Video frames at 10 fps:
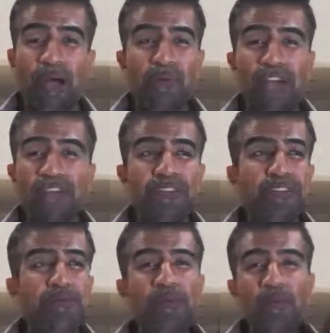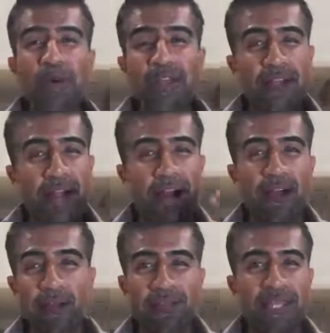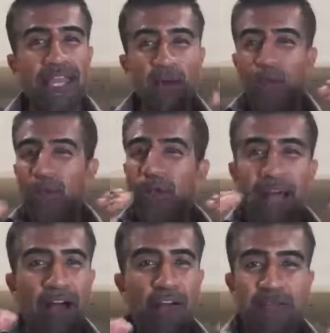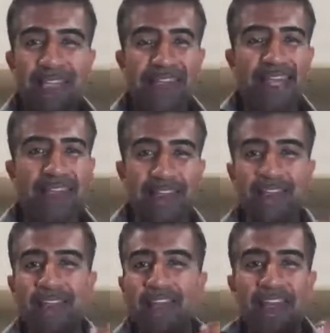Imagine you've been working hard all day, your willpower's been tested,